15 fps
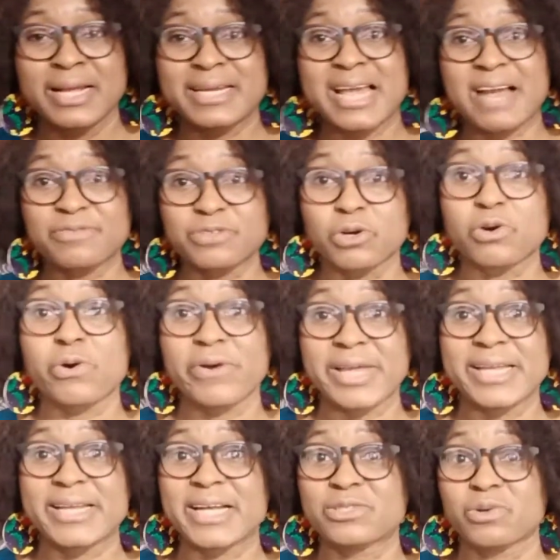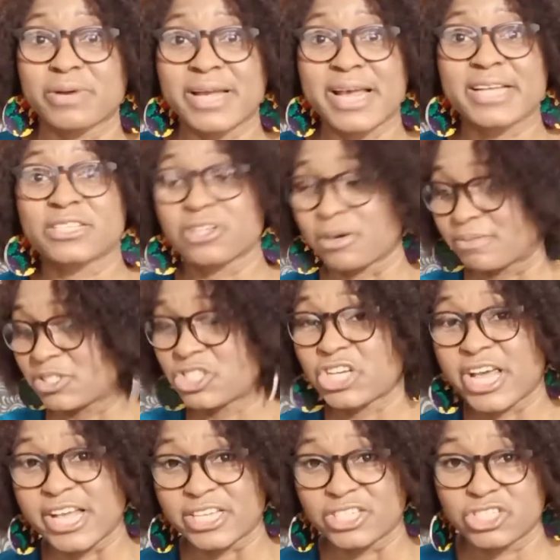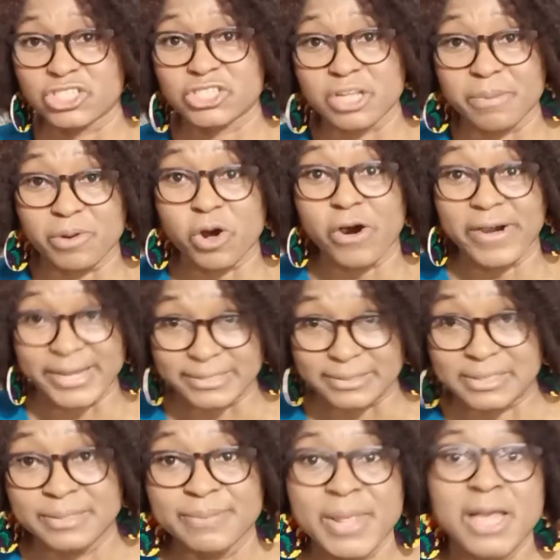They have to go in there to get some change, some coins